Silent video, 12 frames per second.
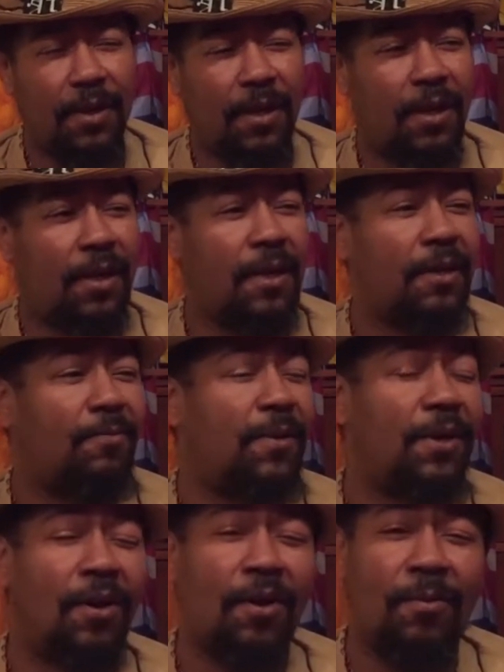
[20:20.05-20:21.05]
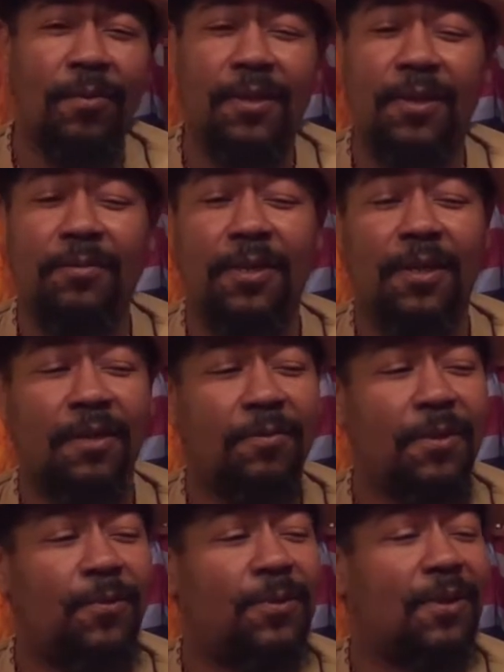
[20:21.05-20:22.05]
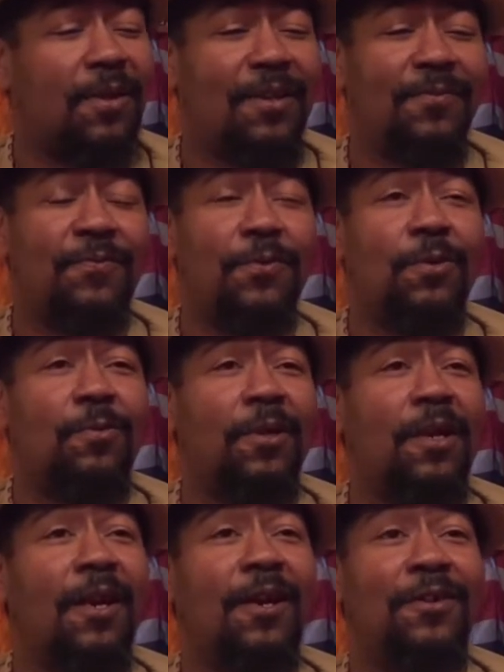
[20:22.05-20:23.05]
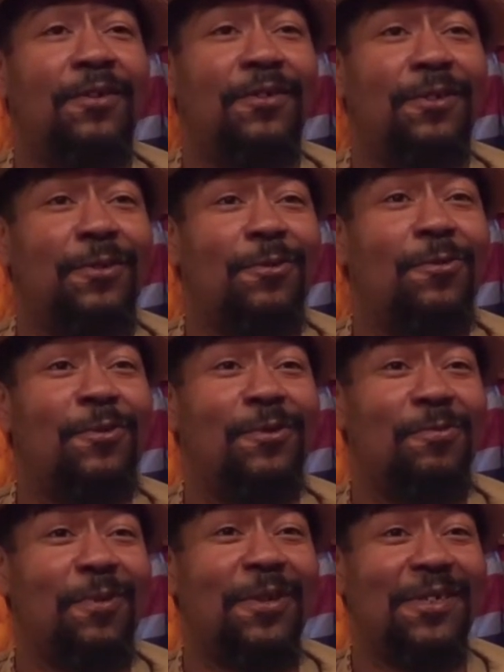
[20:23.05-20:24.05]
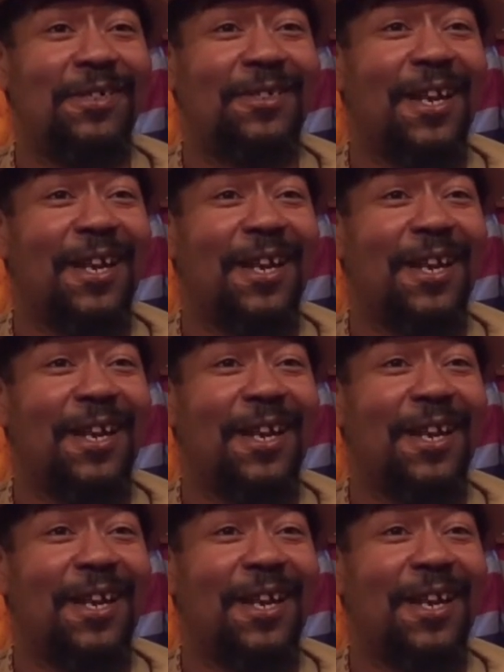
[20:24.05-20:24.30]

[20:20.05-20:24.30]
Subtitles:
and we all went out there, and we was all in full regalia of who you was.